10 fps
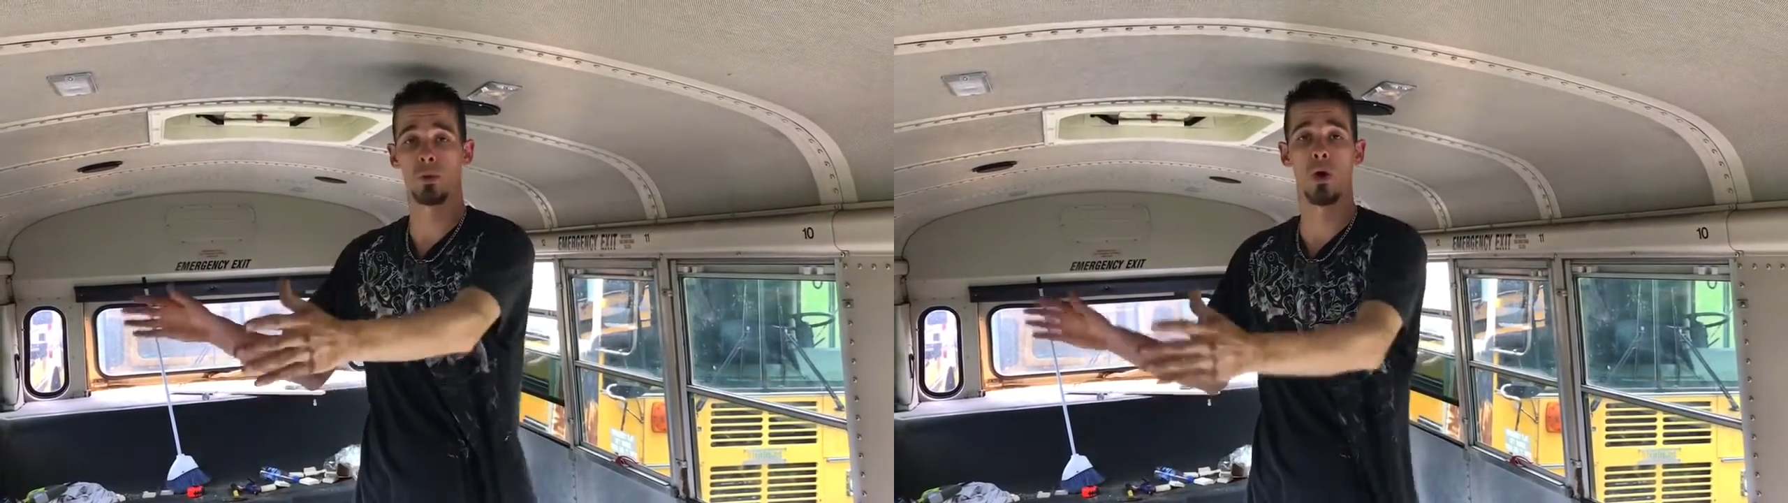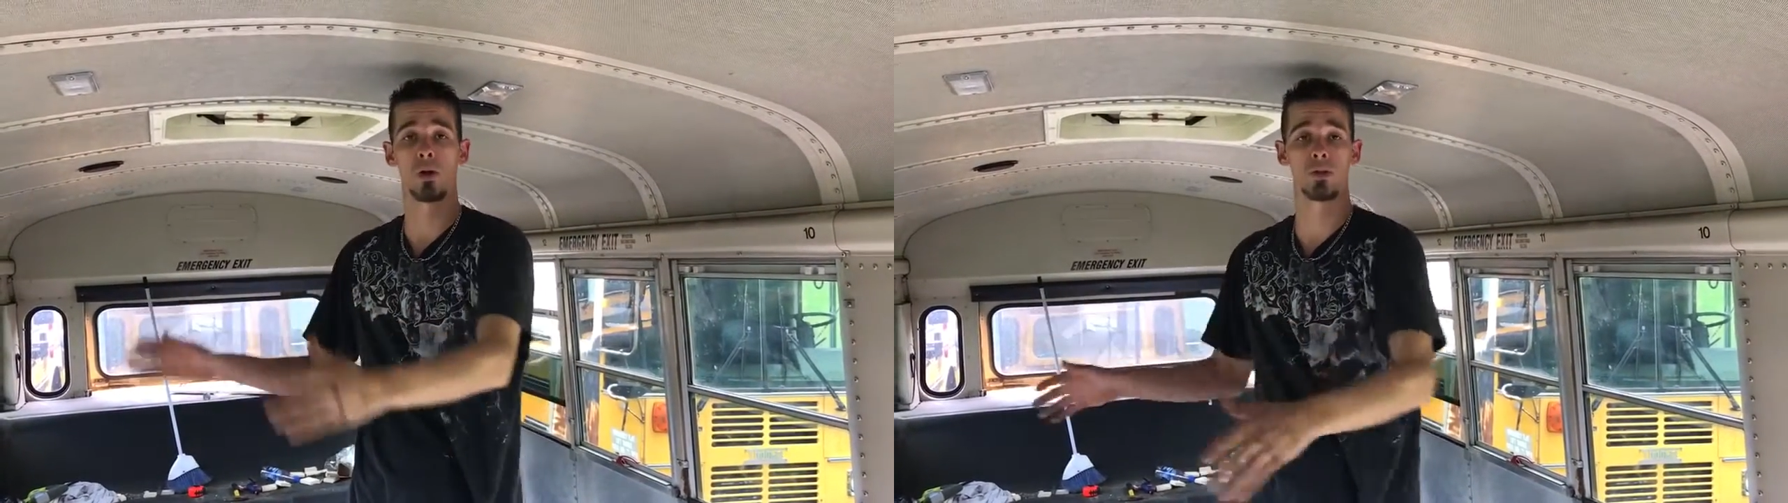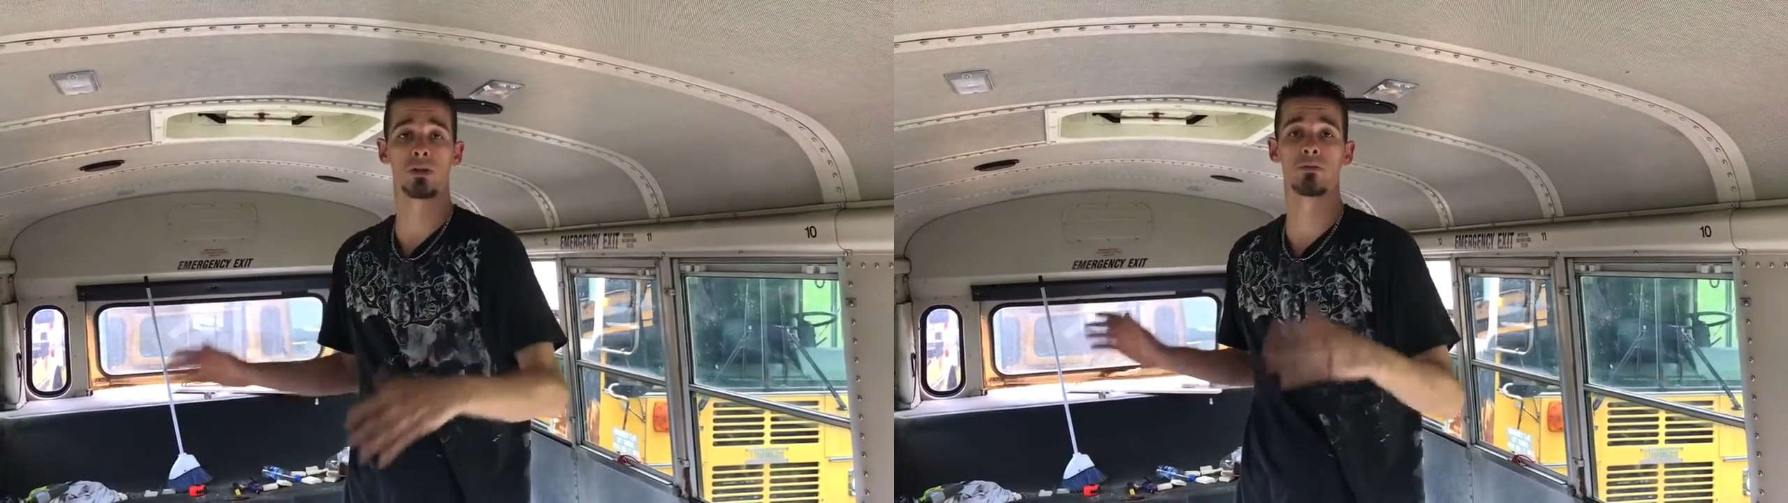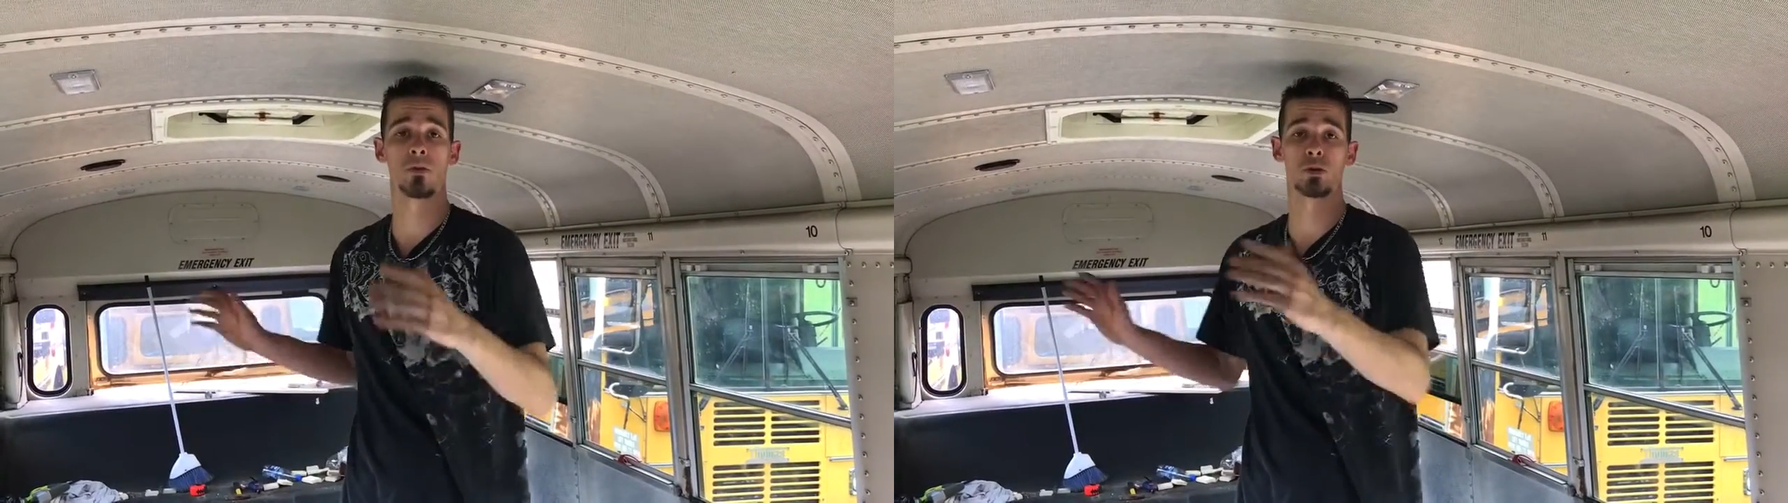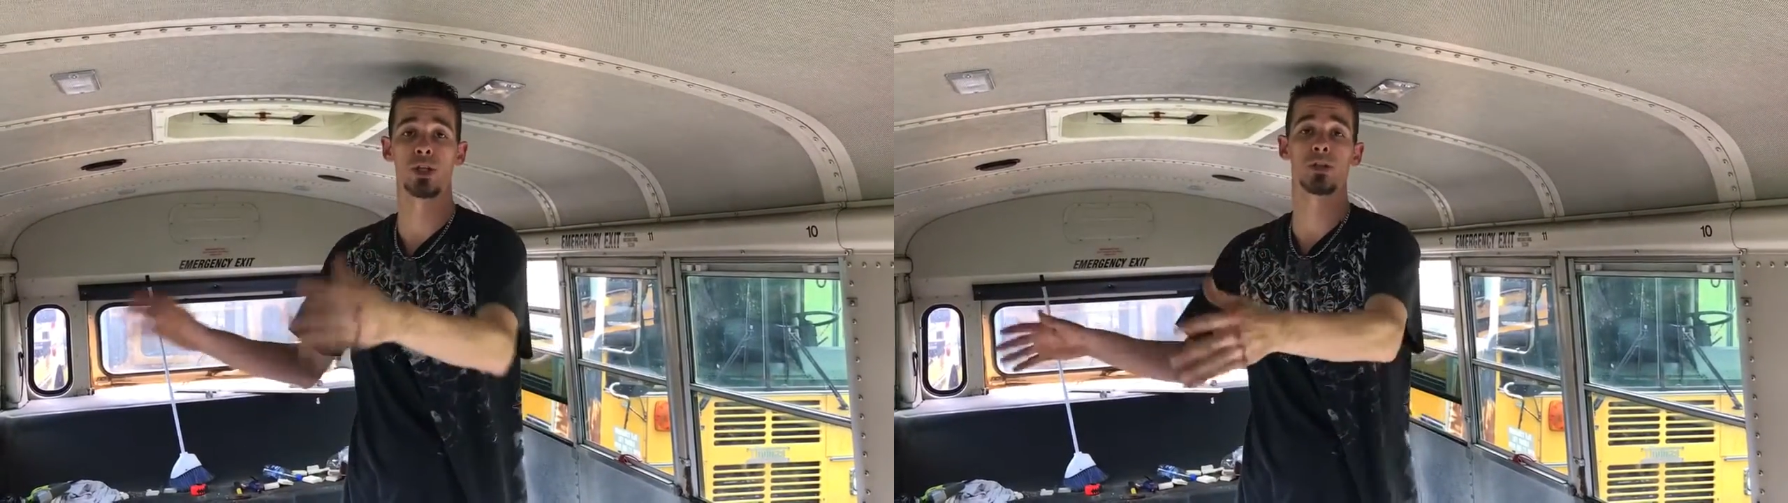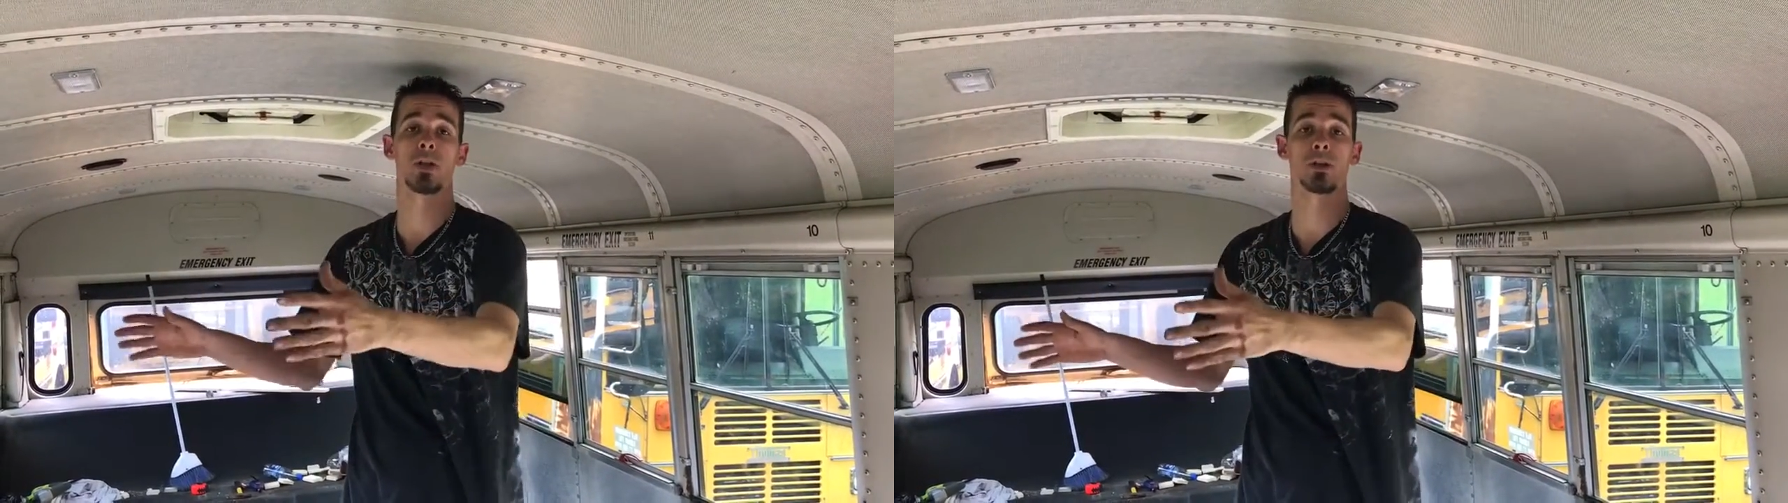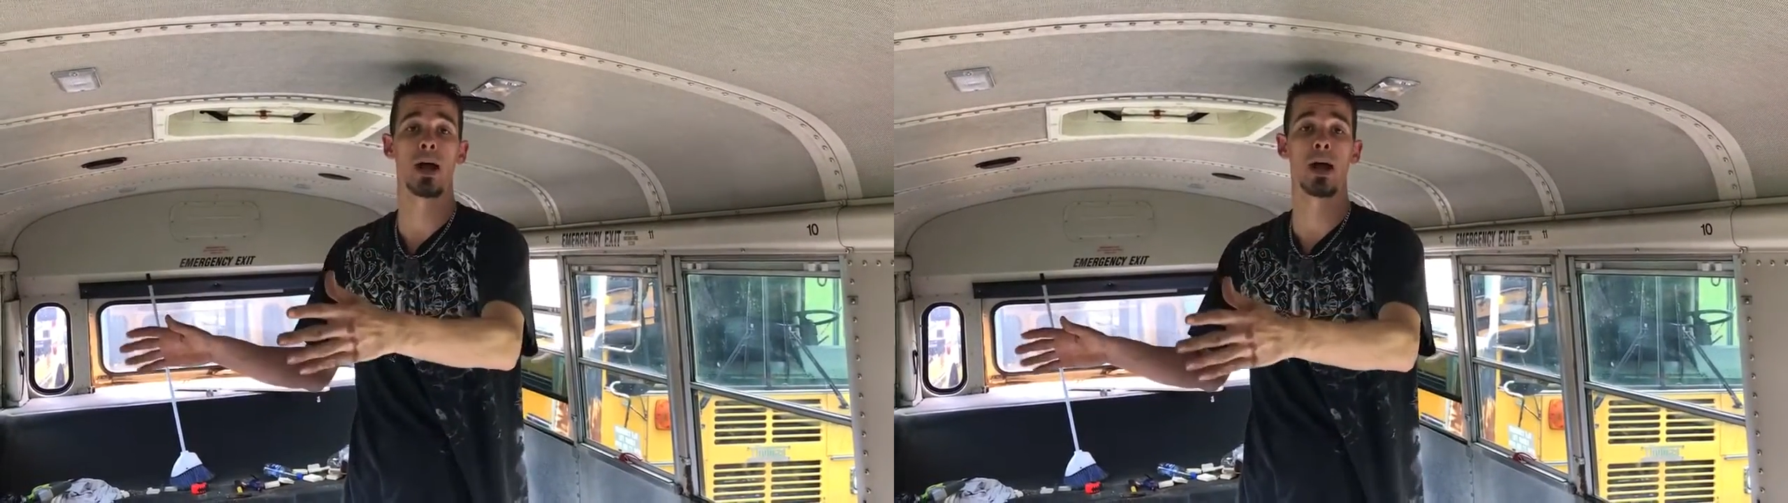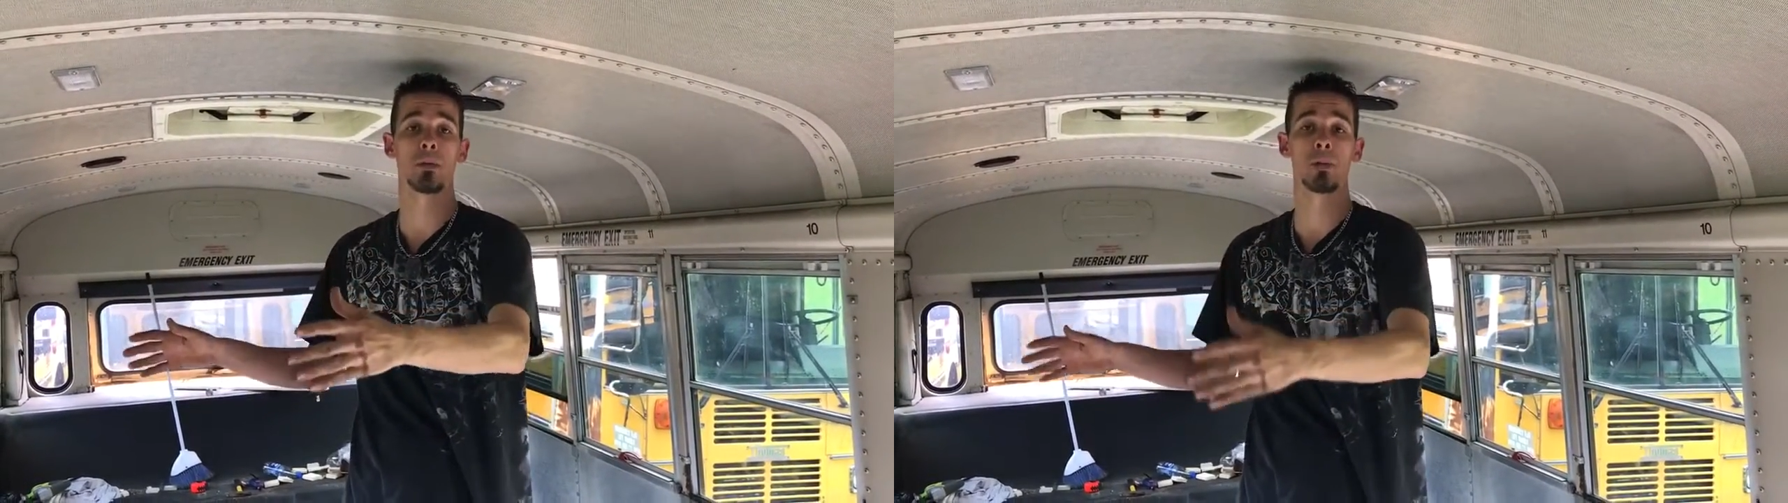walls in full sheets at a
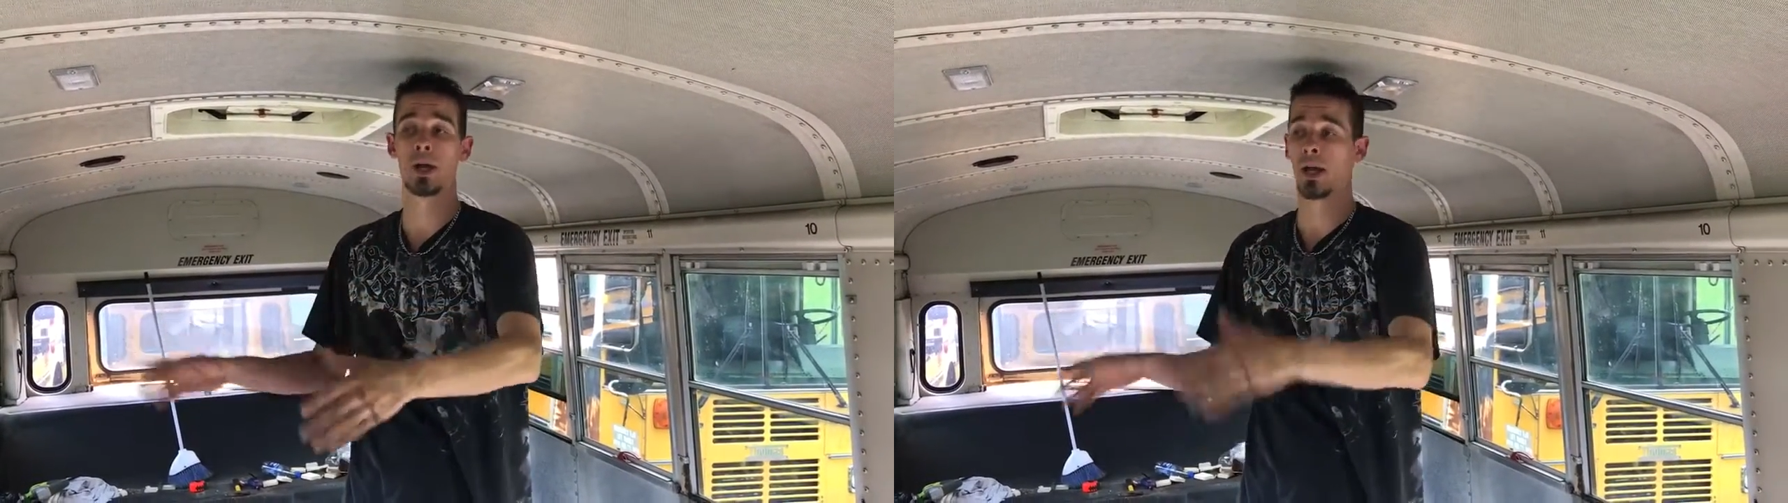time,